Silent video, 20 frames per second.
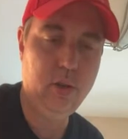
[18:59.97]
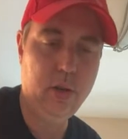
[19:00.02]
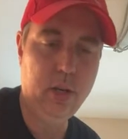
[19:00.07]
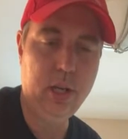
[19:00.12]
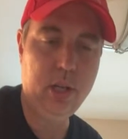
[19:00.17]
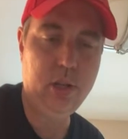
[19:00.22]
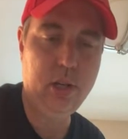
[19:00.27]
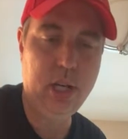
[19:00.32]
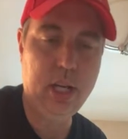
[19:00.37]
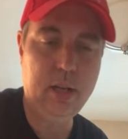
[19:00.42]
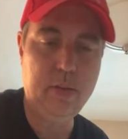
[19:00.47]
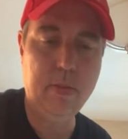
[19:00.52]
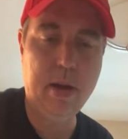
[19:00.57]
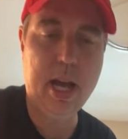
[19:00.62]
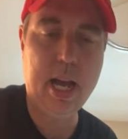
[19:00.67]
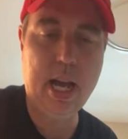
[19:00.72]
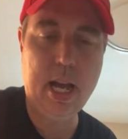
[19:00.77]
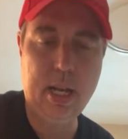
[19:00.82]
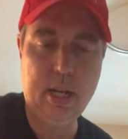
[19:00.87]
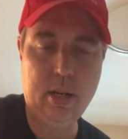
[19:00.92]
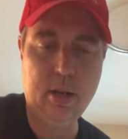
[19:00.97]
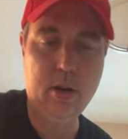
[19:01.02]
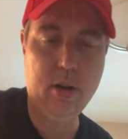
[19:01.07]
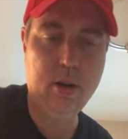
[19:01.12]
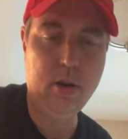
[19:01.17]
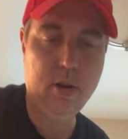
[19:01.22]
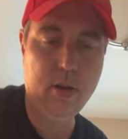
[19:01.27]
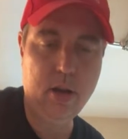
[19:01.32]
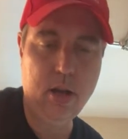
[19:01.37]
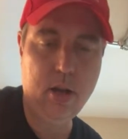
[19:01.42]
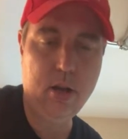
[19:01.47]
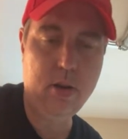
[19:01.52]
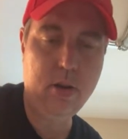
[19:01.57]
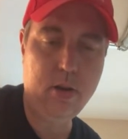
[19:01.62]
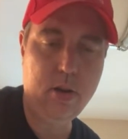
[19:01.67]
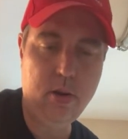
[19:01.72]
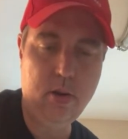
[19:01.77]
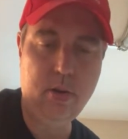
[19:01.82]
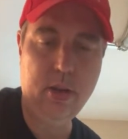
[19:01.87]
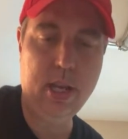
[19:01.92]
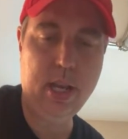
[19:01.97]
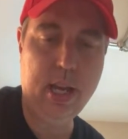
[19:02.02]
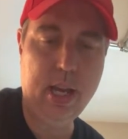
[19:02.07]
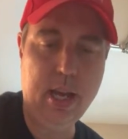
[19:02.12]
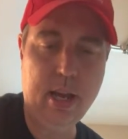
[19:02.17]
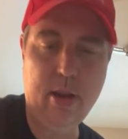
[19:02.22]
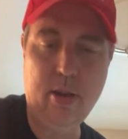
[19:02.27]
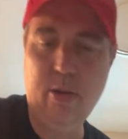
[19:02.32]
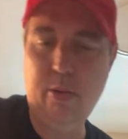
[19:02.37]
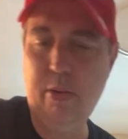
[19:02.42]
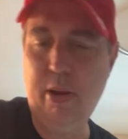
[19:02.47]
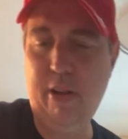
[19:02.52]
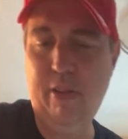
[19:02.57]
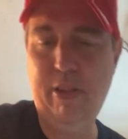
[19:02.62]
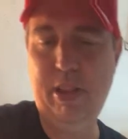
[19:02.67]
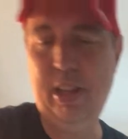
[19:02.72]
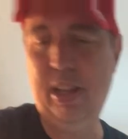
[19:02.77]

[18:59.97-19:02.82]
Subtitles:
She's my girl. Oh yeah, or whatever the